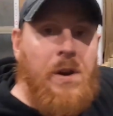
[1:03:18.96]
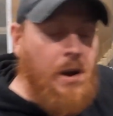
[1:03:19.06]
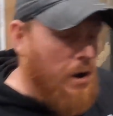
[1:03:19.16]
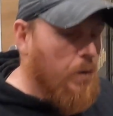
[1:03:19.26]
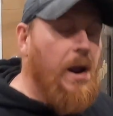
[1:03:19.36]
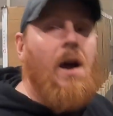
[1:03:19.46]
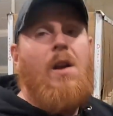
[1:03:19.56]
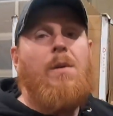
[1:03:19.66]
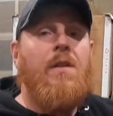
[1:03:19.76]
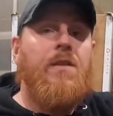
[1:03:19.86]
we can go
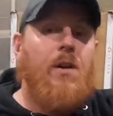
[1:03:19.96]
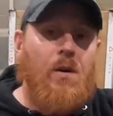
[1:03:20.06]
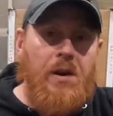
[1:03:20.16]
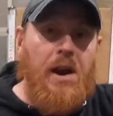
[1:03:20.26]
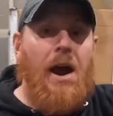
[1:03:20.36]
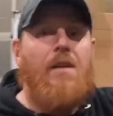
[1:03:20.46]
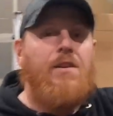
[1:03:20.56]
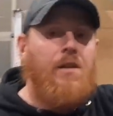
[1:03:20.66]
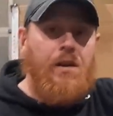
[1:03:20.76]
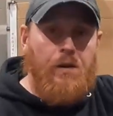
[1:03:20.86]
down and install the
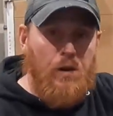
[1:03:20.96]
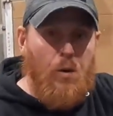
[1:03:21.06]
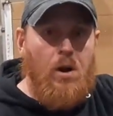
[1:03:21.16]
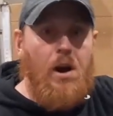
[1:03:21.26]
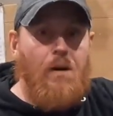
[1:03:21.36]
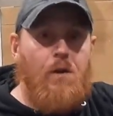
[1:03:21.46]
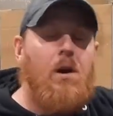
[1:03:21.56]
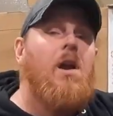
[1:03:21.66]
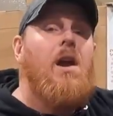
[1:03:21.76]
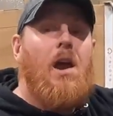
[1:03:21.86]
gasket to the lower
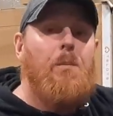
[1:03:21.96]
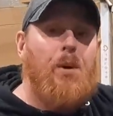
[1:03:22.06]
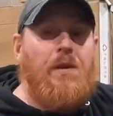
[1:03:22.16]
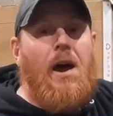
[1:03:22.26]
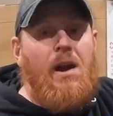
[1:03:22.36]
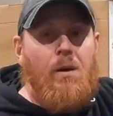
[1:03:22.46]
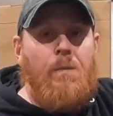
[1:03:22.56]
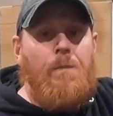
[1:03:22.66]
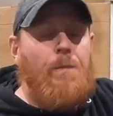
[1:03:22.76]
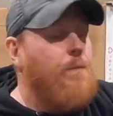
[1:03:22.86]
cover and put that in.